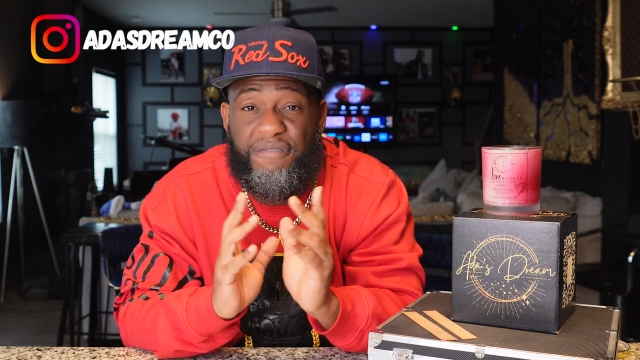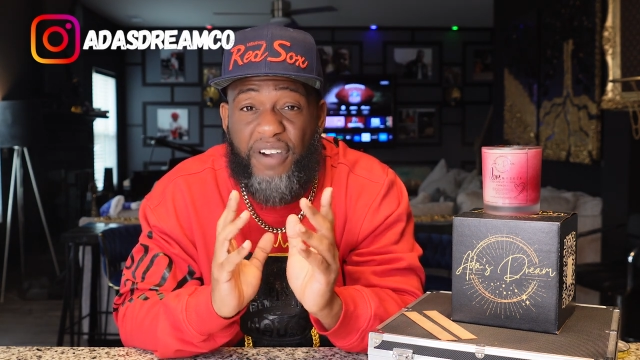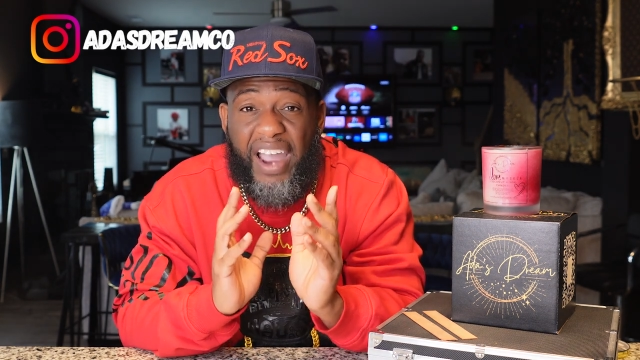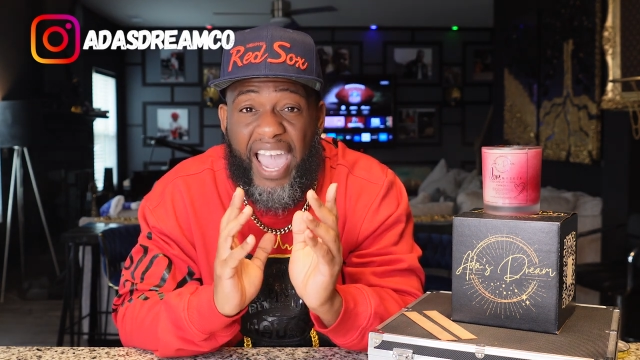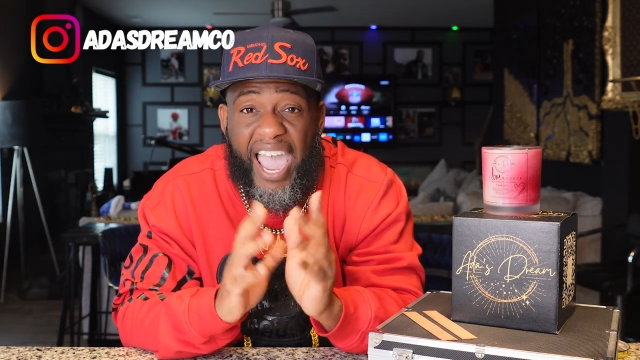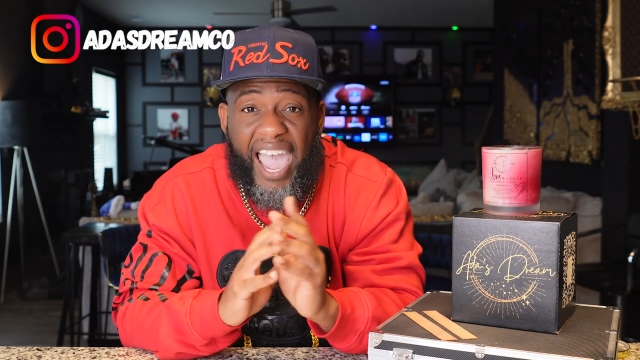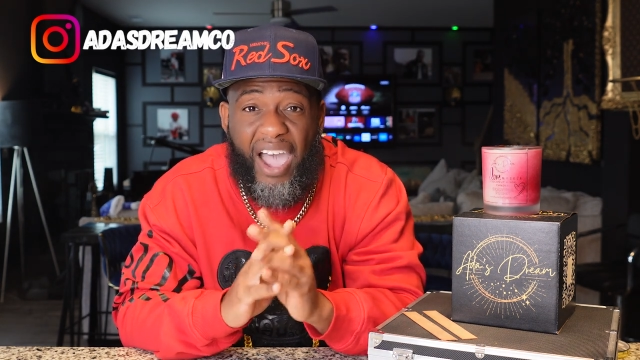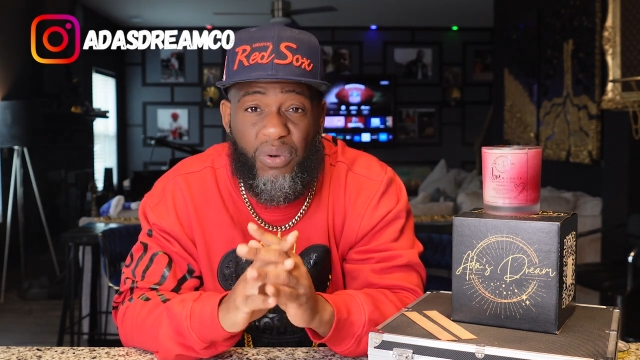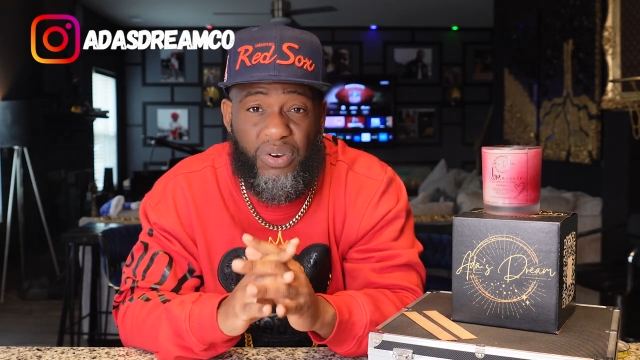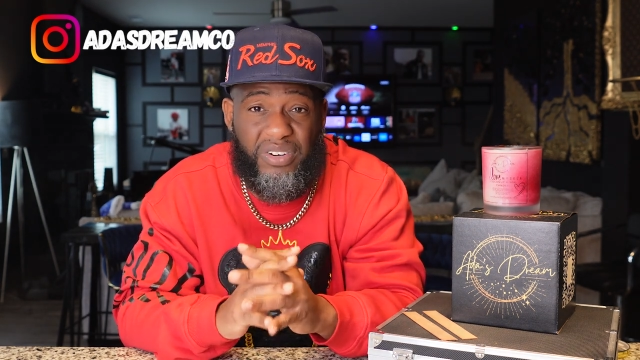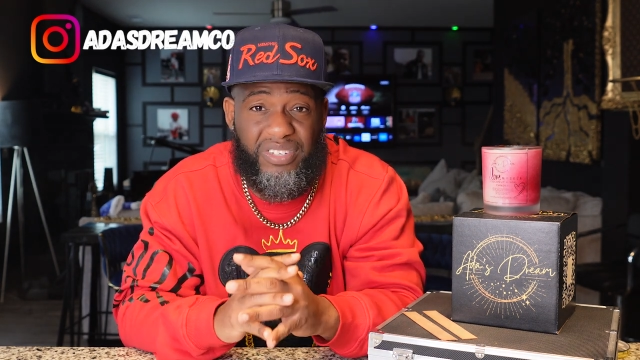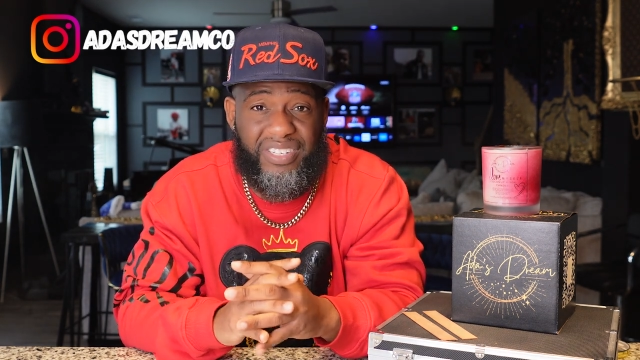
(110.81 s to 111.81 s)
for
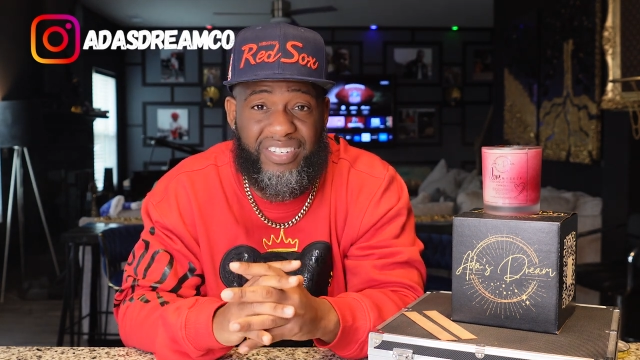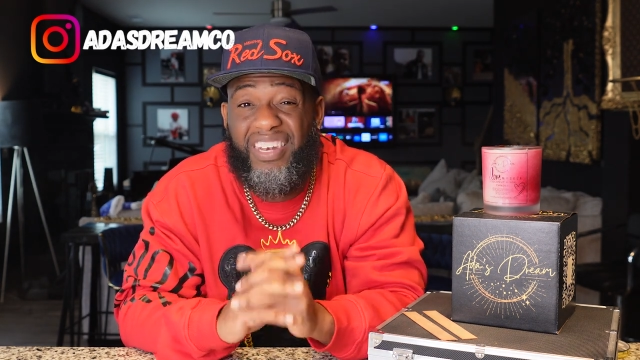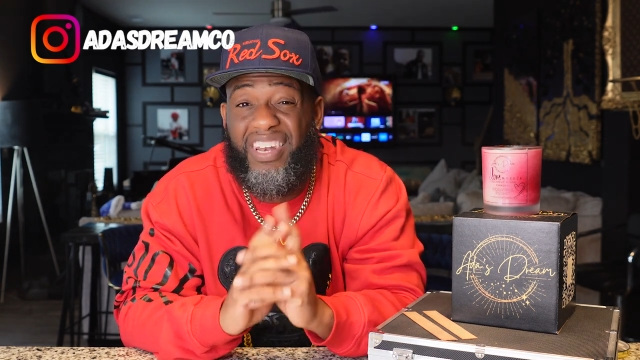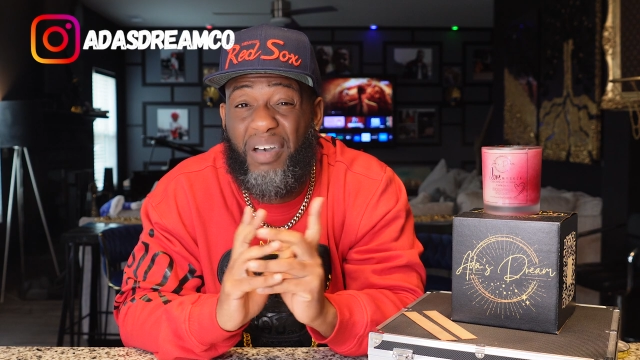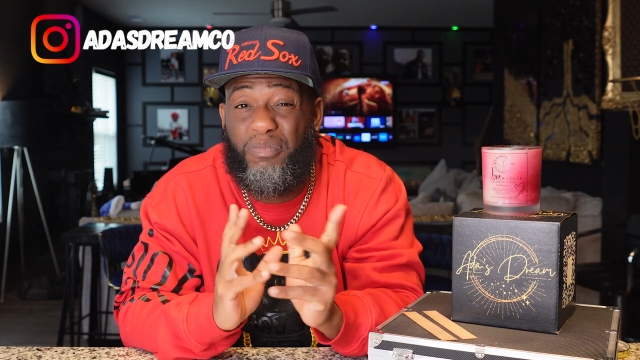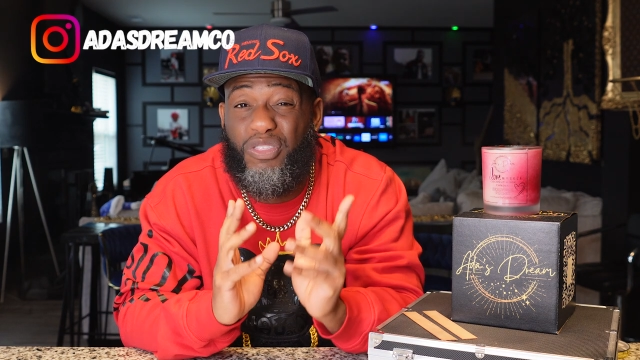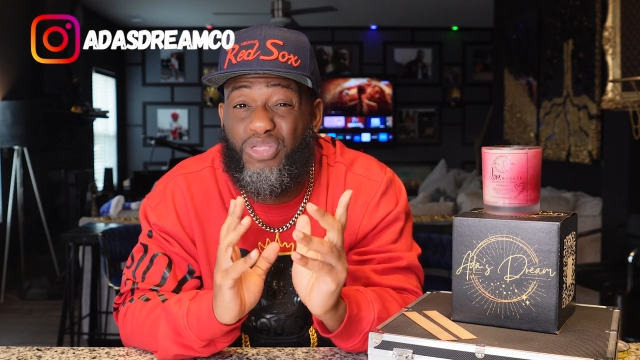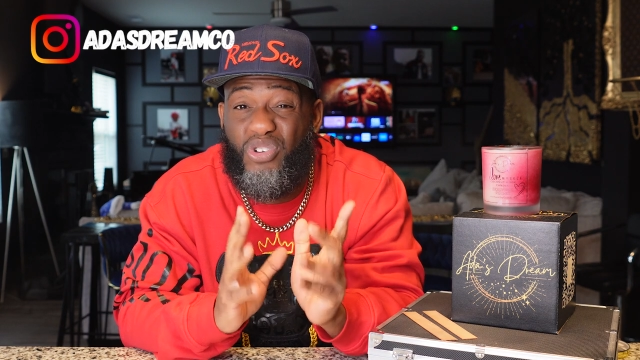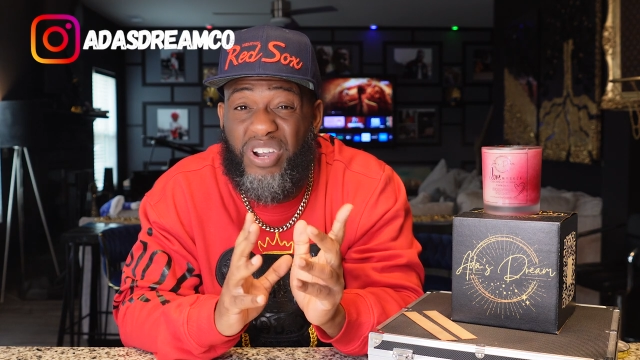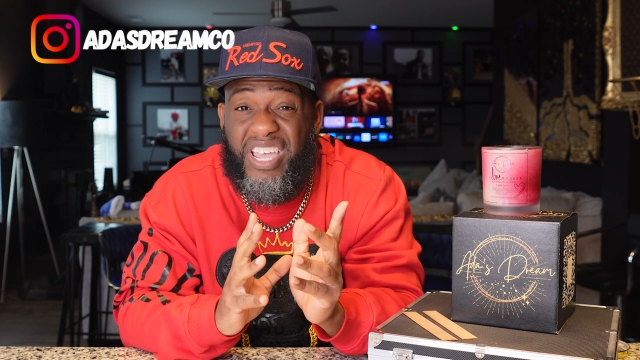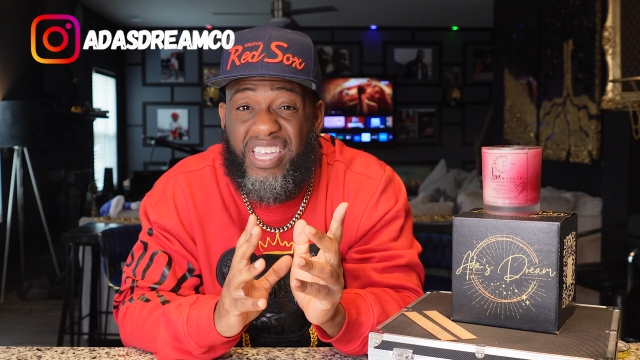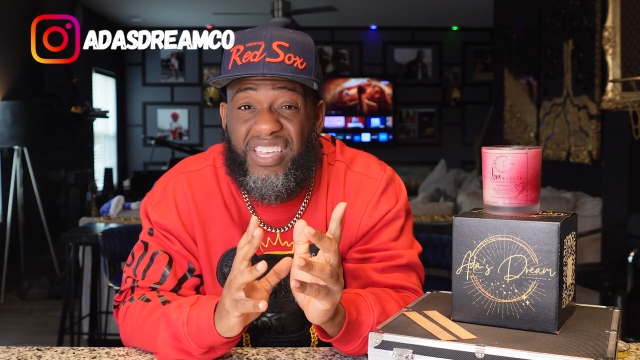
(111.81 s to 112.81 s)
hours. Number
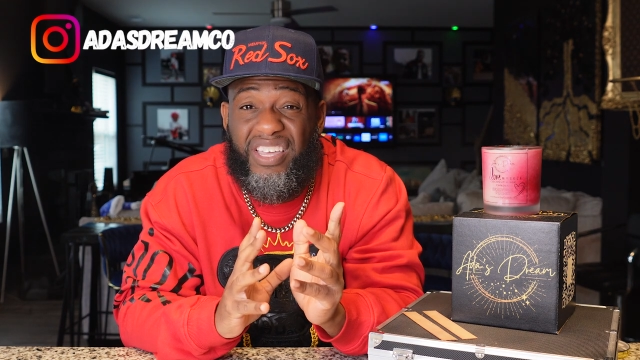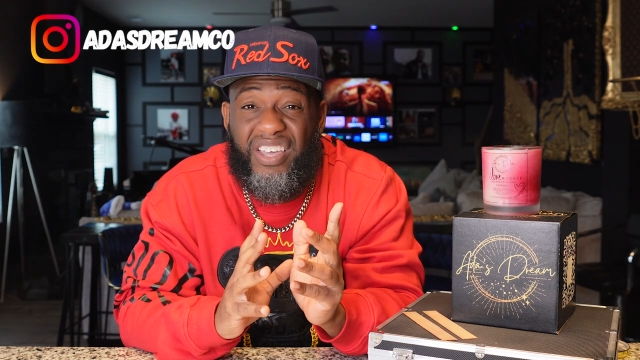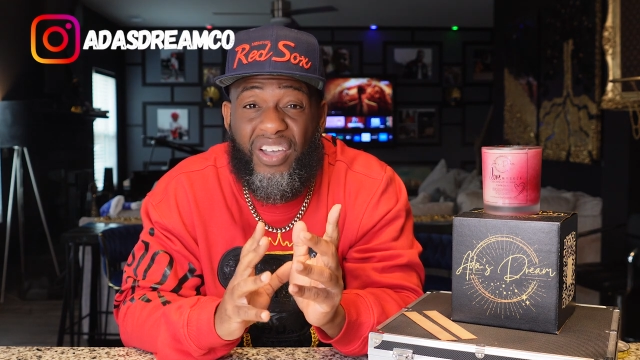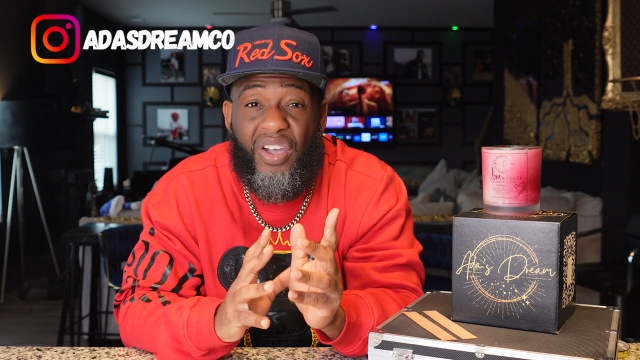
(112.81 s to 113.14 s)
three,